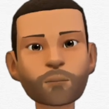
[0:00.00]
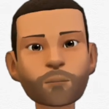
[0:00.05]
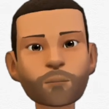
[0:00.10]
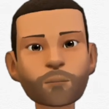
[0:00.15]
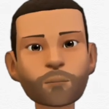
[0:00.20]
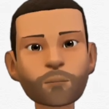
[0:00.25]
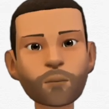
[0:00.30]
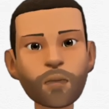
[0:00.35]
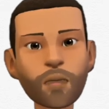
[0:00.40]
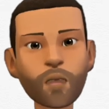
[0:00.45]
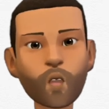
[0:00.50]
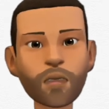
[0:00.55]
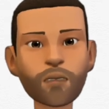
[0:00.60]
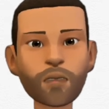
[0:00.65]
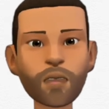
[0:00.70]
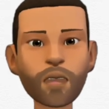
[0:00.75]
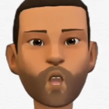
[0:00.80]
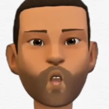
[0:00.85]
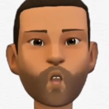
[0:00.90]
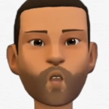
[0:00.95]
What you have
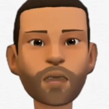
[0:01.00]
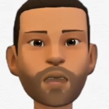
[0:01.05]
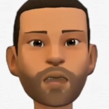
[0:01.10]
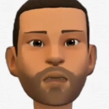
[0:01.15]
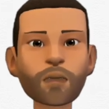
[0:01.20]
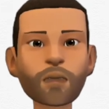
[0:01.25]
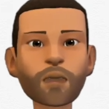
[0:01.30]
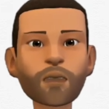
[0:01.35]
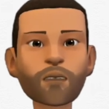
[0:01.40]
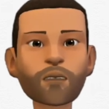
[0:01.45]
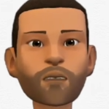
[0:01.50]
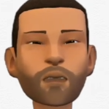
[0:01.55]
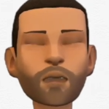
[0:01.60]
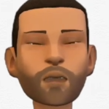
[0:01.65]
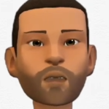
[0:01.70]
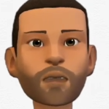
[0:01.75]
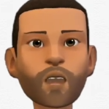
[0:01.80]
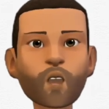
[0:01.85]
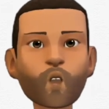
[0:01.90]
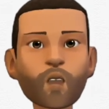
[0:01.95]
now done is
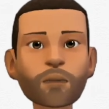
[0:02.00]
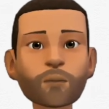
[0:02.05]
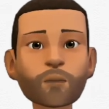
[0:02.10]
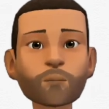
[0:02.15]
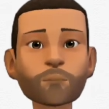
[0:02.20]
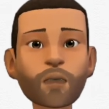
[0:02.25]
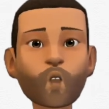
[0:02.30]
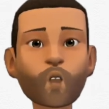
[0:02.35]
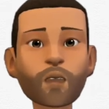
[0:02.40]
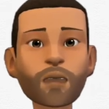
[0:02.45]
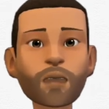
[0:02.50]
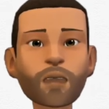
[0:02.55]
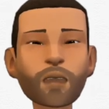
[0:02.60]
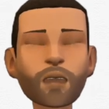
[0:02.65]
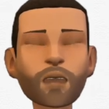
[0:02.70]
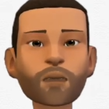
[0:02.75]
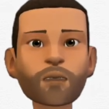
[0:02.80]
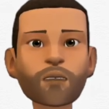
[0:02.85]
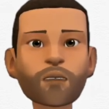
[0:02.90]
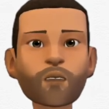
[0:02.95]
figure out the
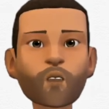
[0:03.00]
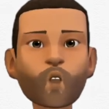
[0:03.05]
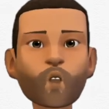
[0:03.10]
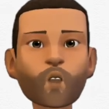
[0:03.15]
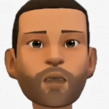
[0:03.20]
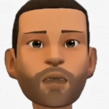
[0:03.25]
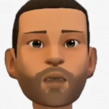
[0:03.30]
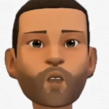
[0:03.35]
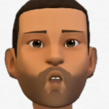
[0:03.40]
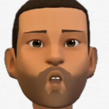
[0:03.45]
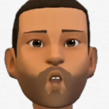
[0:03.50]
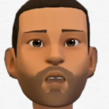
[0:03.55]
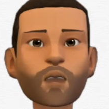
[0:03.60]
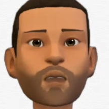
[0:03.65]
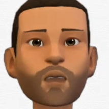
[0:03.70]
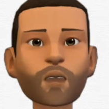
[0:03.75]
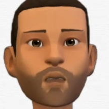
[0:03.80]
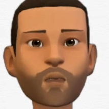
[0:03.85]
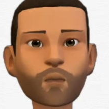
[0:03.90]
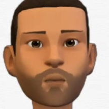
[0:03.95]
permutations of four-letter
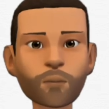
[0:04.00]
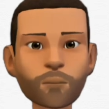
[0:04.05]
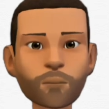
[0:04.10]
words.